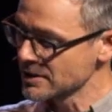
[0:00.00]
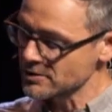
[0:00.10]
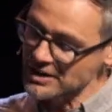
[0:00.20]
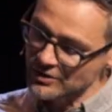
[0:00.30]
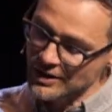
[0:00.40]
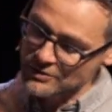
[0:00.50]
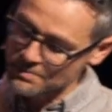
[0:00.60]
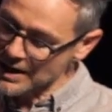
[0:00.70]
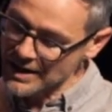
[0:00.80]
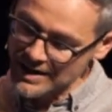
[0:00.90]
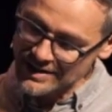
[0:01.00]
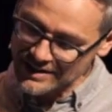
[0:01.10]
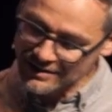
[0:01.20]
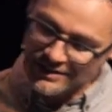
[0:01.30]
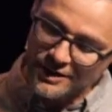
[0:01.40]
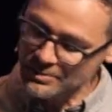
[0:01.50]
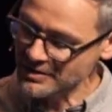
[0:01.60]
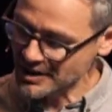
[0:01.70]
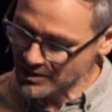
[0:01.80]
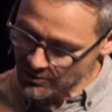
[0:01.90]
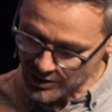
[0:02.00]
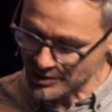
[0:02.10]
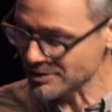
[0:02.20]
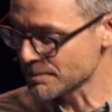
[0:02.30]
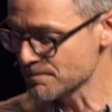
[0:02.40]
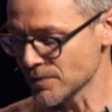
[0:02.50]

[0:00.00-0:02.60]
Right? So you have to mine and get these elements out of the earth.